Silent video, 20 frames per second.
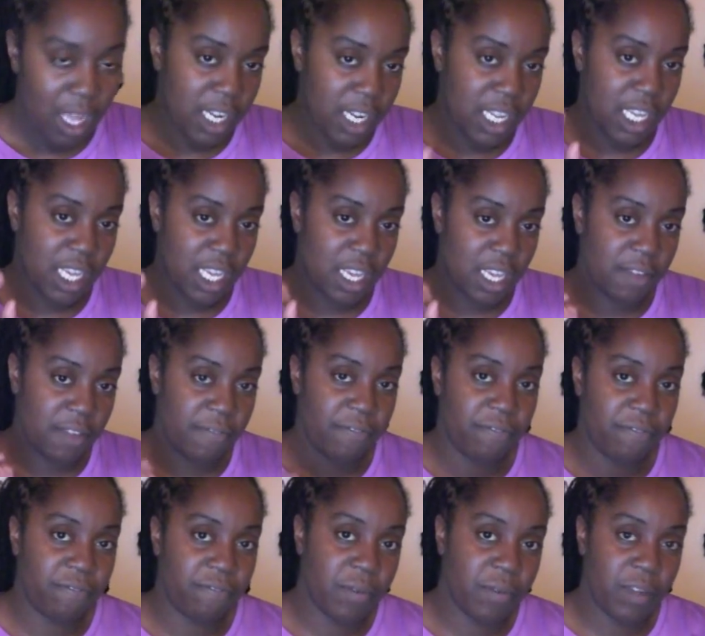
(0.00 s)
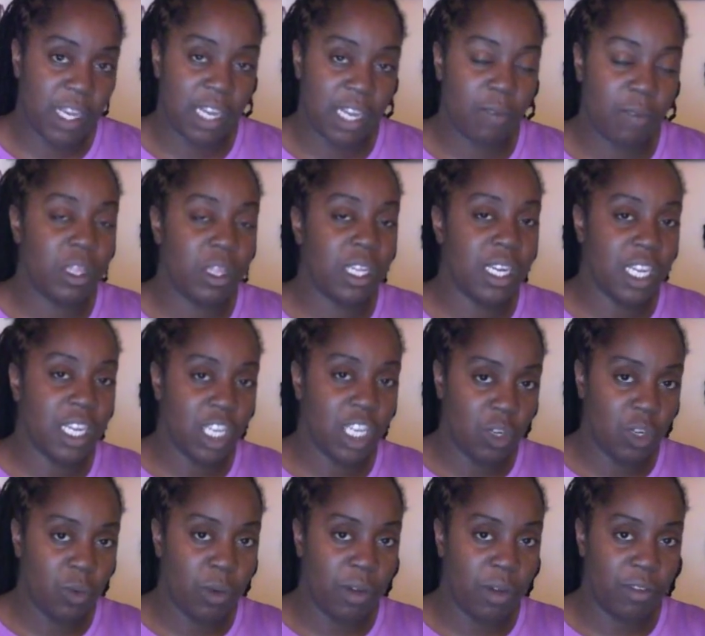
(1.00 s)
the in with the
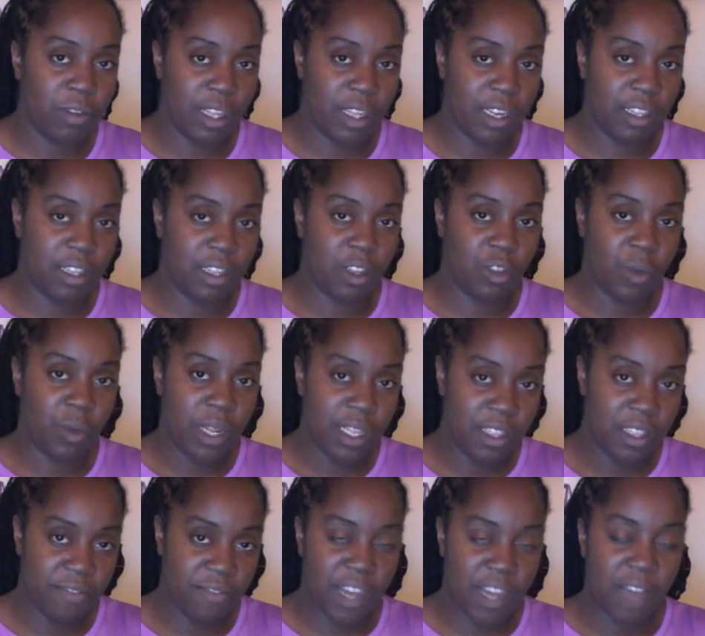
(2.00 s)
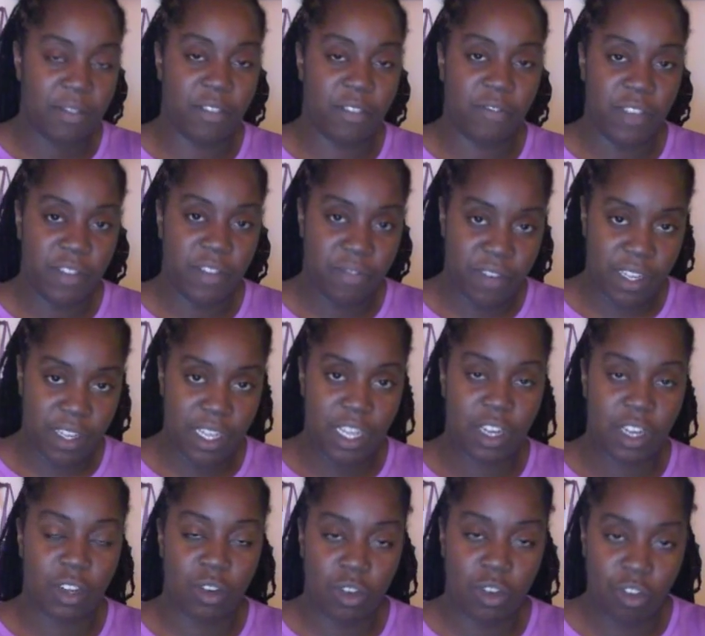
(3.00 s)
National Wealth Centre, the 25, the 50
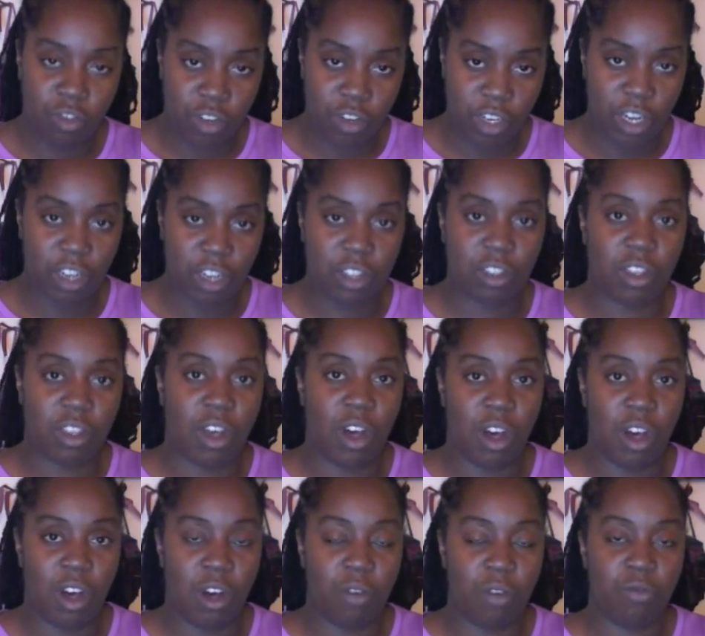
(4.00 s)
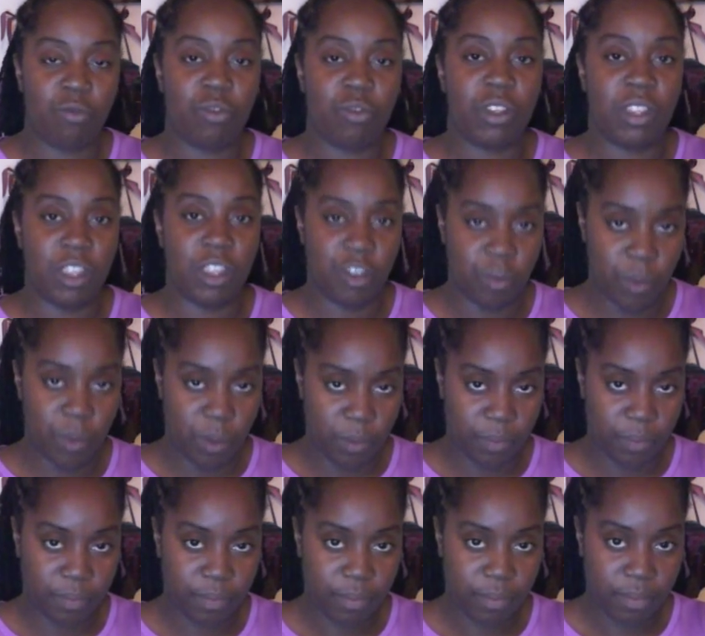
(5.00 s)
and the $100 are residual.
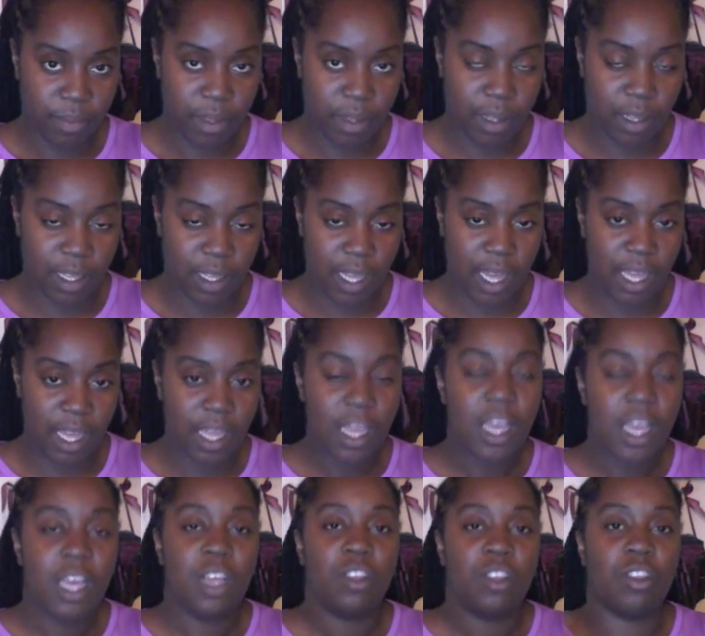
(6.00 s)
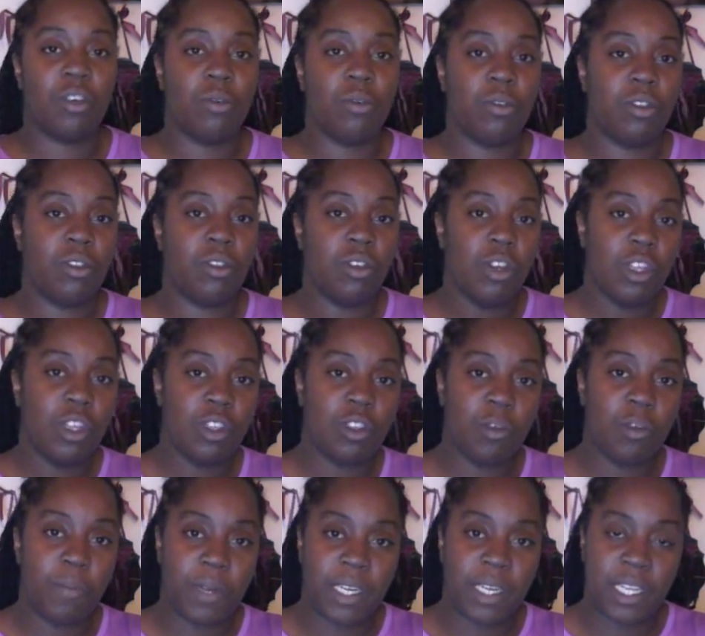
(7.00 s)
Okay, so as soon as
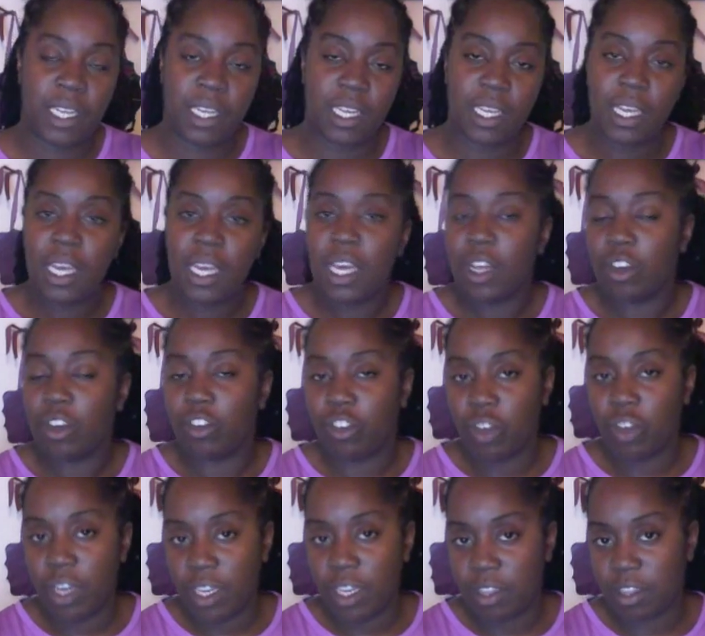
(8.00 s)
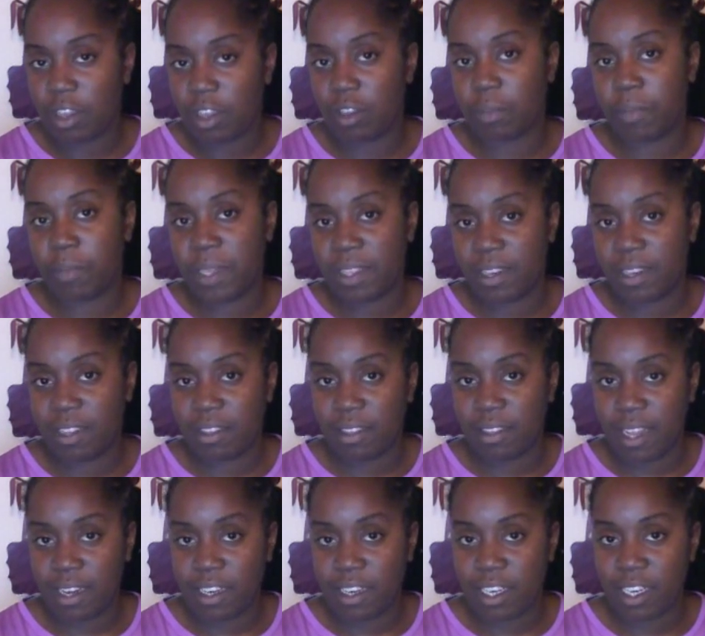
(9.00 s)
somebody joins those business
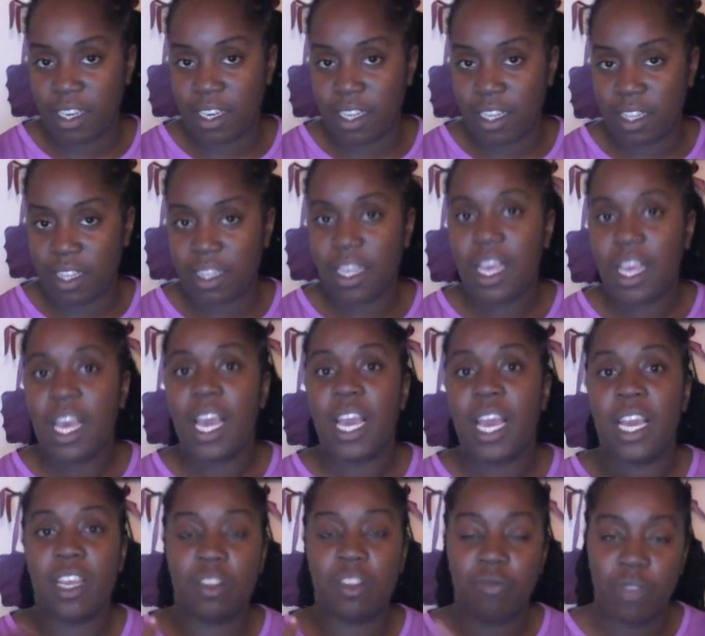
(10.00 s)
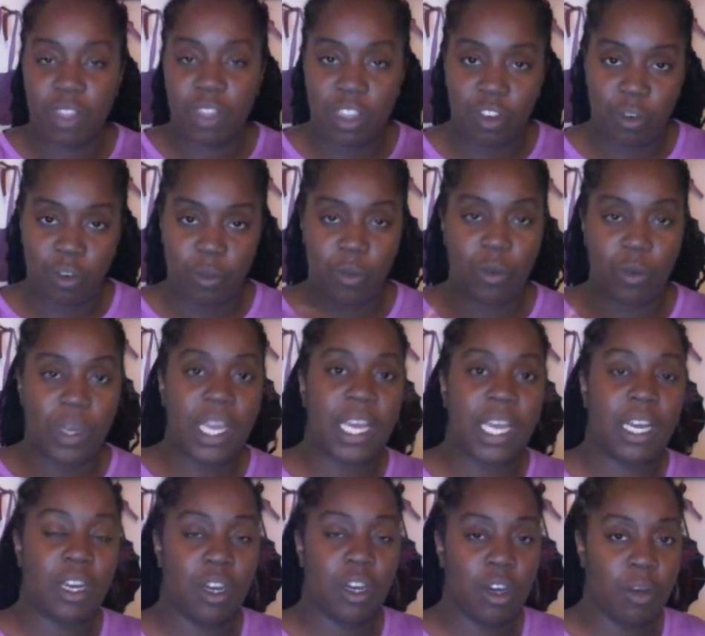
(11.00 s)
centres, it's residual
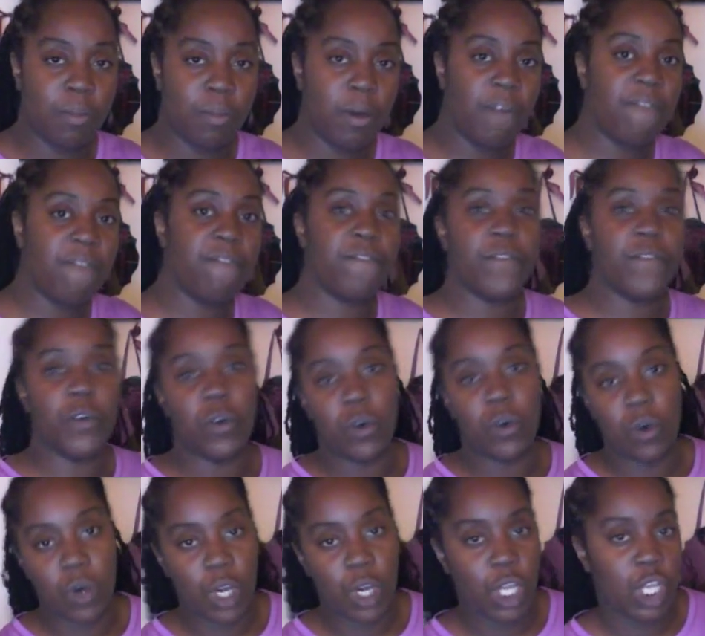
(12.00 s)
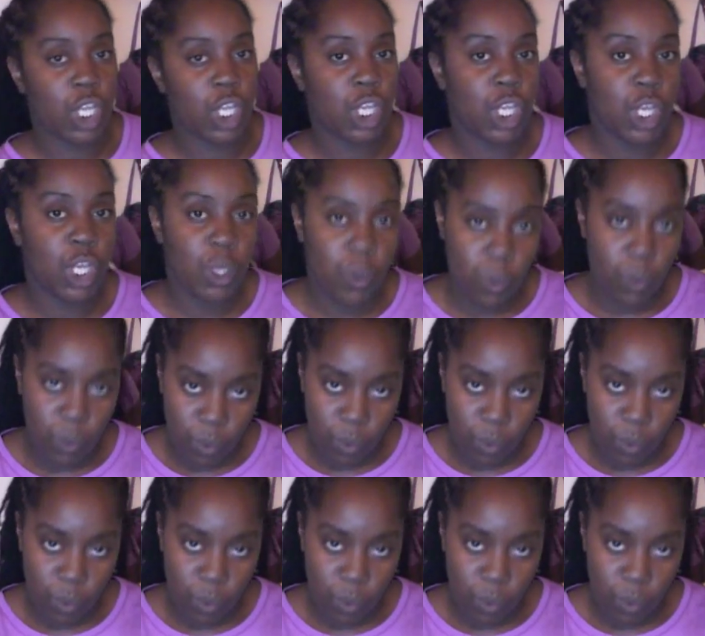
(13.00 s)
income for you